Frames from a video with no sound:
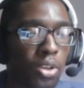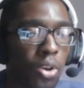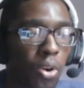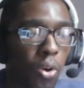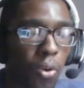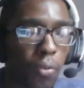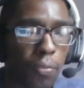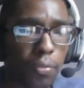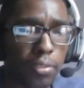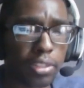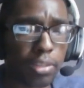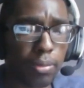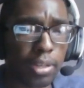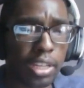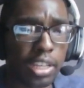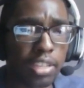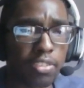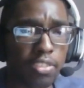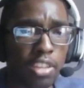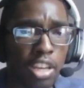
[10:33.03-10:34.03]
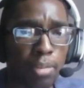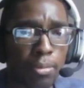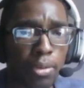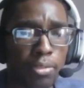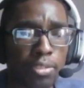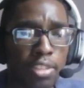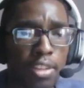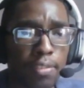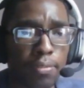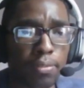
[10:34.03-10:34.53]
hopefully when I get time, I'll
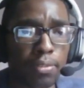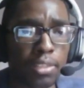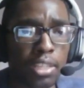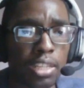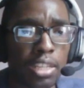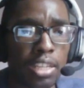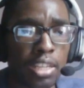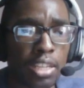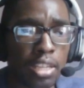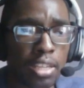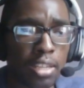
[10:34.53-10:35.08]
definitely